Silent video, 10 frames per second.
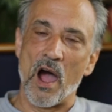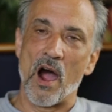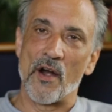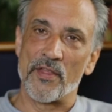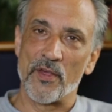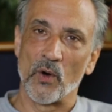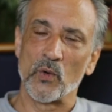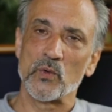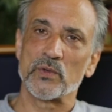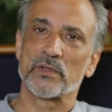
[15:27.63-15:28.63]
are
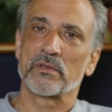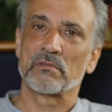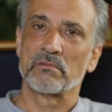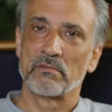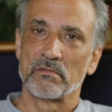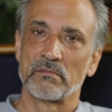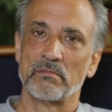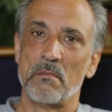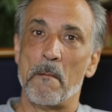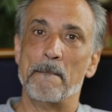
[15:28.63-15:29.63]
those
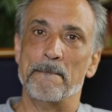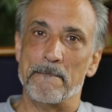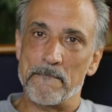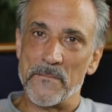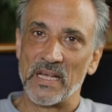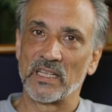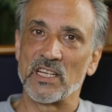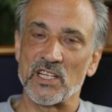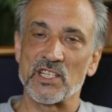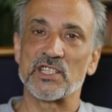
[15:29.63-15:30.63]

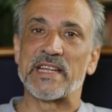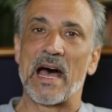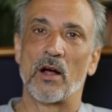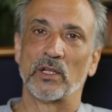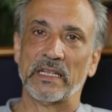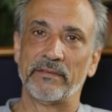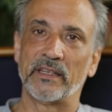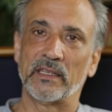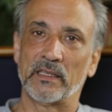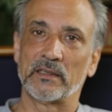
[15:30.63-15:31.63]
millions now
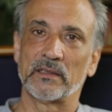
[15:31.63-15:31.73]
living?